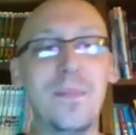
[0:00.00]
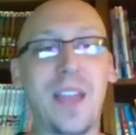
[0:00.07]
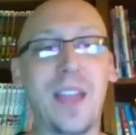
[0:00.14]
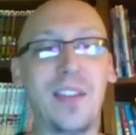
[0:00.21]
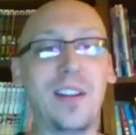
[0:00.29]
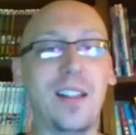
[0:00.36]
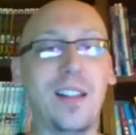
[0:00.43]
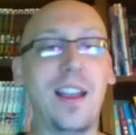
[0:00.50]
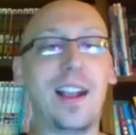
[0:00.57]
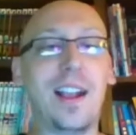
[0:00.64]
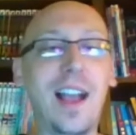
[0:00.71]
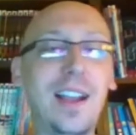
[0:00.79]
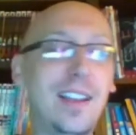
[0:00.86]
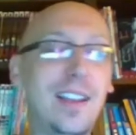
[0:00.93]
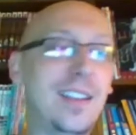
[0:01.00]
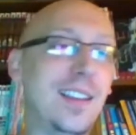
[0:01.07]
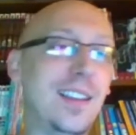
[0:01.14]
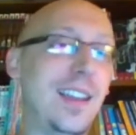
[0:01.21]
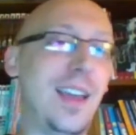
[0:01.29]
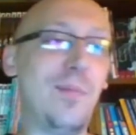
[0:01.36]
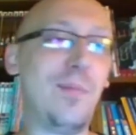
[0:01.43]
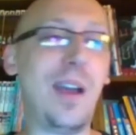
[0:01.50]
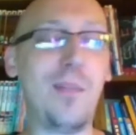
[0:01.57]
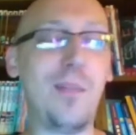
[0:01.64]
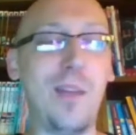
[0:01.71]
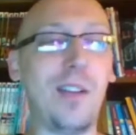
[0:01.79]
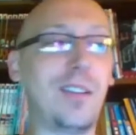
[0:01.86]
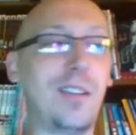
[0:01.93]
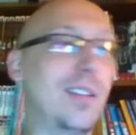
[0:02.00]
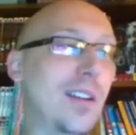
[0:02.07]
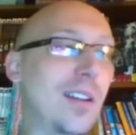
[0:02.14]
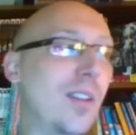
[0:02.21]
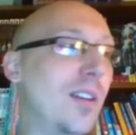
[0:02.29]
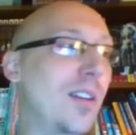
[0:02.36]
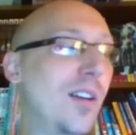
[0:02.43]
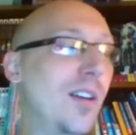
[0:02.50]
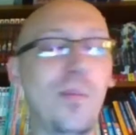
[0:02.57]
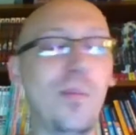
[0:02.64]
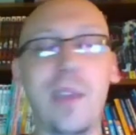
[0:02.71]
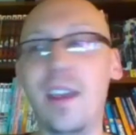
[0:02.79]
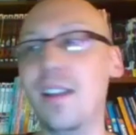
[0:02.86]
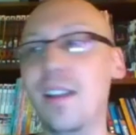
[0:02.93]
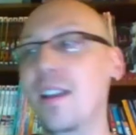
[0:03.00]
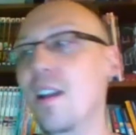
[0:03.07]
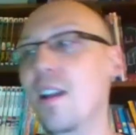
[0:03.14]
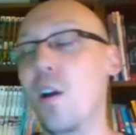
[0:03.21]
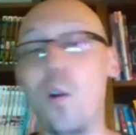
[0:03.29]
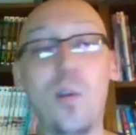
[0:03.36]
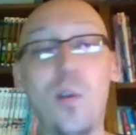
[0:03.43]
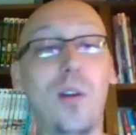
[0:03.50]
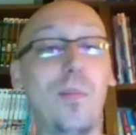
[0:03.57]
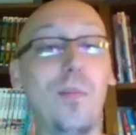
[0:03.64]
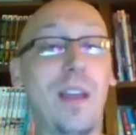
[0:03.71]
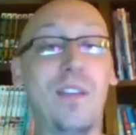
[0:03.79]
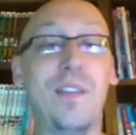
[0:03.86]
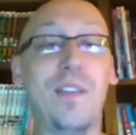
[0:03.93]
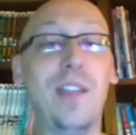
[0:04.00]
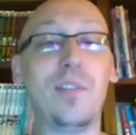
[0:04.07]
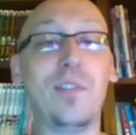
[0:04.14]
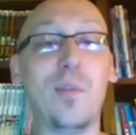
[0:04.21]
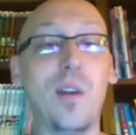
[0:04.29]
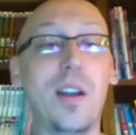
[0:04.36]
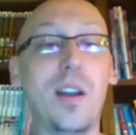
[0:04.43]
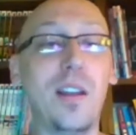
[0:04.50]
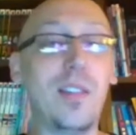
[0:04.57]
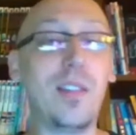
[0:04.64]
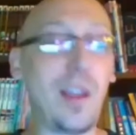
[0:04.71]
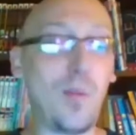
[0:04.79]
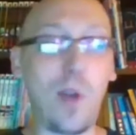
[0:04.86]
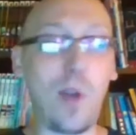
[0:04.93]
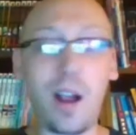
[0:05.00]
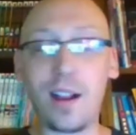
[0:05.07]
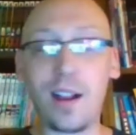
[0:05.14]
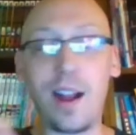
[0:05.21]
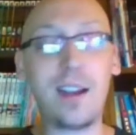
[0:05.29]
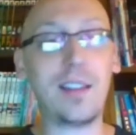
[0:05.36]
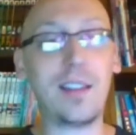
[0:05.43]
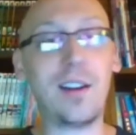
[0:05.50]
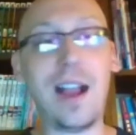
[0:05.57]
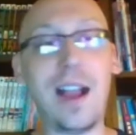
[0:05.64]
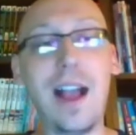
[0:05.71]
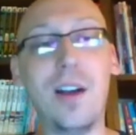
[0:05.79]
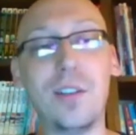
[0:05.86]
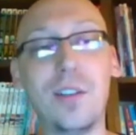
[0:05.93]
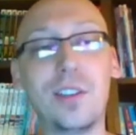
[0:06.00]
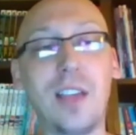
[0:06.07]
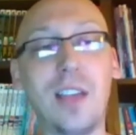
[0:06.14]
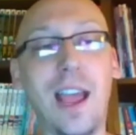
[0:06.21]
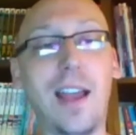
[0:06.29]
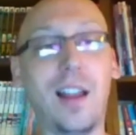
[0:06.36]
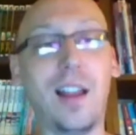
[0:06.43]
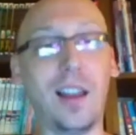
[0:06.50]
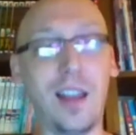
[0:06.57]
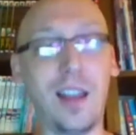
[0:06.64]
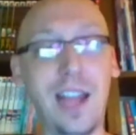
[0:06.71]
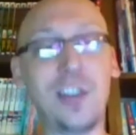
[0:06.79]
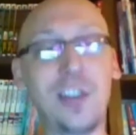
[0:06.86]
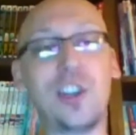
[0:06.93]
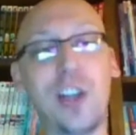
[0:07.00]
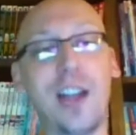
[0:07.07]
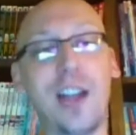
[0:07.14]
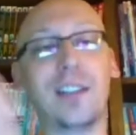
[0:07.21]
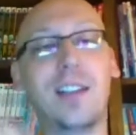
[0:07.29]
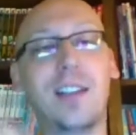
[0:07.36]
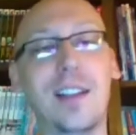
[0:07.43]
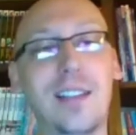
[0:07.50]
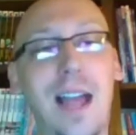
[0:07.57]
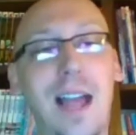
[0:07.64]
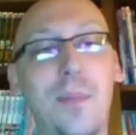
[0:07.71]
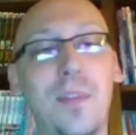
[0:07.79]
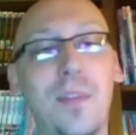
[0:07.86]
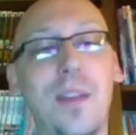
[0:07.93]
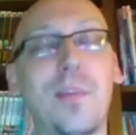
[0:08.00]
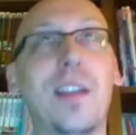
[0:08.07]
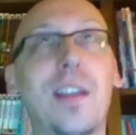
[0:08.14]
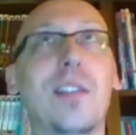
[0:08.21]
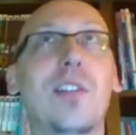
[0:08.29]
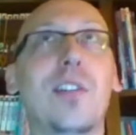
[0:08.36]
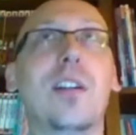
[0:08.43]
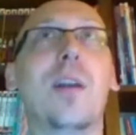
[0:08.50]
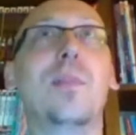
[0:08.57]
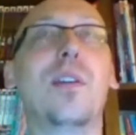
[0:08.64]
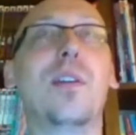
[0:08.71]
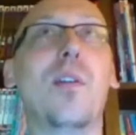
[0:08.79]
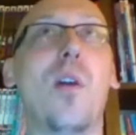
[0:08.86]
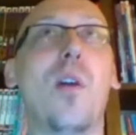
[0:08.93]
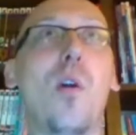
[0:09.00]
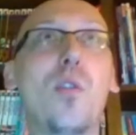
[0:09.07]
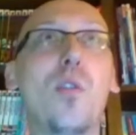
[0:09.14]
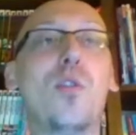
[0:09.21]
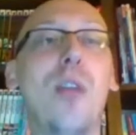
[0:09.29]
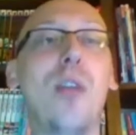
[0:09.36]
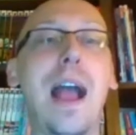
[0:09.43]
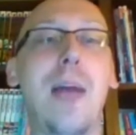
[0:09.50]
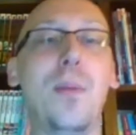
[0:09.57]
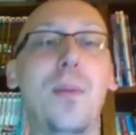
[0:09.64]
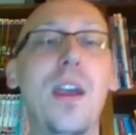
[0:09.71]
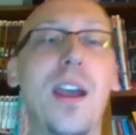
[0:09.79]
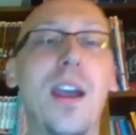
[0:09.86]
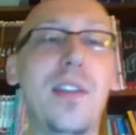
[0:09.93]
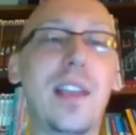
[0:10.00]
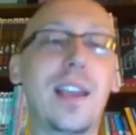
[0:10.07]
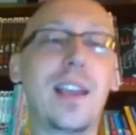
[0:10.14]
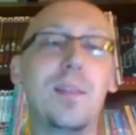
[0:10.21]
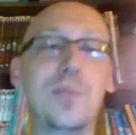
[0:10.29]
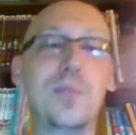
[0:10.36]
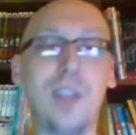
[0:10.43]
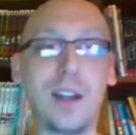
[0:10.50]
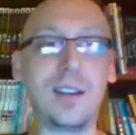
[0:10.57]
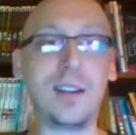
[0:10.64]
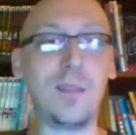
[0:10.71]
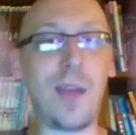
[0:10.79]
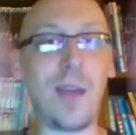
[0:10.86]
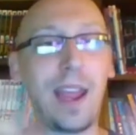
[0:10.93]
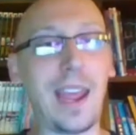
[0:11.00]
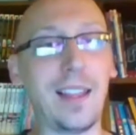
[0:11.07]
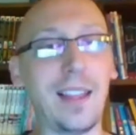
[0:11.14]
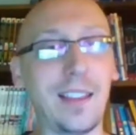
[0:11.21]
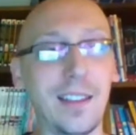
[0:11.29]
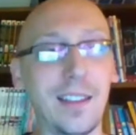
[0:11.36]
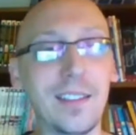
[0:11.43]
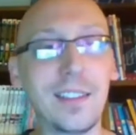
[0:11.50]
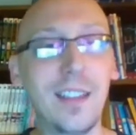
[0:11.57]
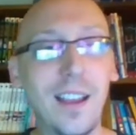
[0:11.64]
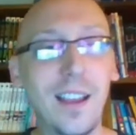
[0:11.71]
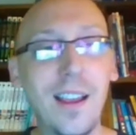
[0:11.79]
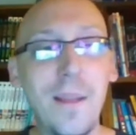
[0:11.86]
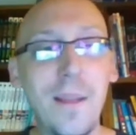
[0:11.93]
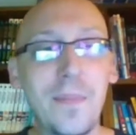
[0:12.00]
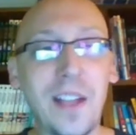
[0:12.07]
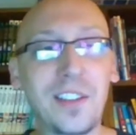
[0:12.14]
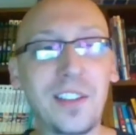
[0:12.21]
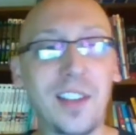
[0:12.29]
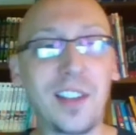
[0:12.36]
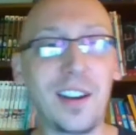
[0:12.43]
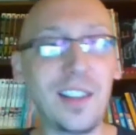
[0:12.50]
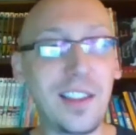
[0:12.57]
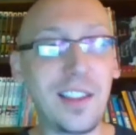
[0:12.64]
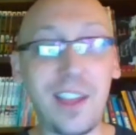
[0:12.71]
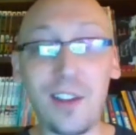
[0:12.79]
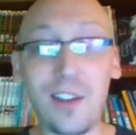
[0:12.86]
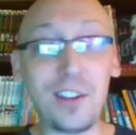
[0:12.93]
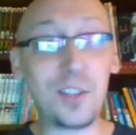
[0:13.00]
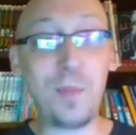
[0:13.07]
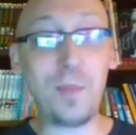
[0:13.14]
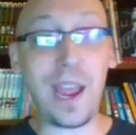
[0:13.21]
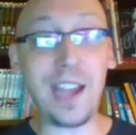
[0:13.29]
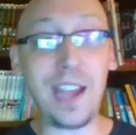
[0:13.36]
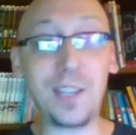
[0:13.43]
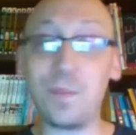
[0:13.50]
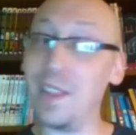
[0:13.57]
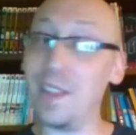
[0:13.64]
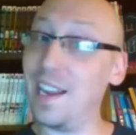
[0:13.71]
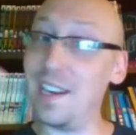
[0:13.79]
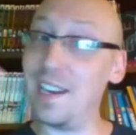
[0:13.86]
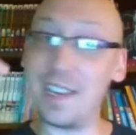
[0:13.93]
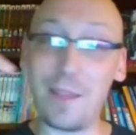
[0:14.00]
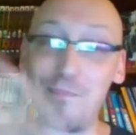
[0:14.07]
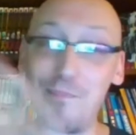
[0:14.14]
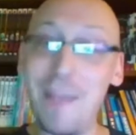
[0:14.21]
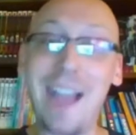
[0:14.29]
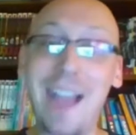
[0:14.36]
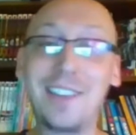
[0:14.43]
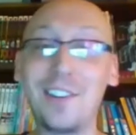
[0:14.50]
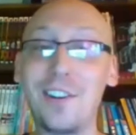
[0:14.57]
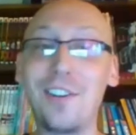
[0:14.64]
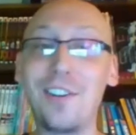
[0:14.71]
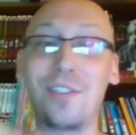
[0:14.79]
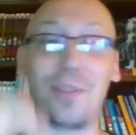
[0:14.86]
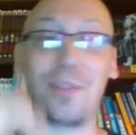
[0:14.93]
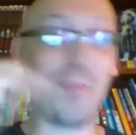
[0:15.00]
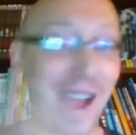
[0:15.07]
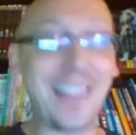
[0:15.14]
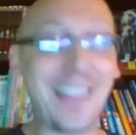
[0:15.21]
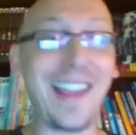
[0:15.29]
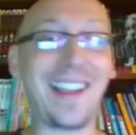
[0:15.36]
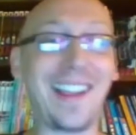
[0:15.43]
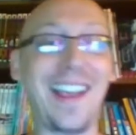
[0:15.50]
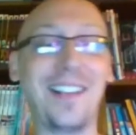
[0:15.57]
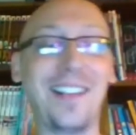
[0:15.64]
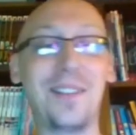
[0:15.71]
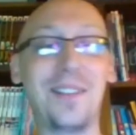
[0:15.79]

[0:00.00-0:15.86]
And they're like, I need to get my milk and go home, man. Or my favorite one, they walk out of their house and a light shines on top of them, and they look up and go, oh crap, and they get abducted by aliens. And suddenly they're in space, but they need to get back to Earth to buy that gallon of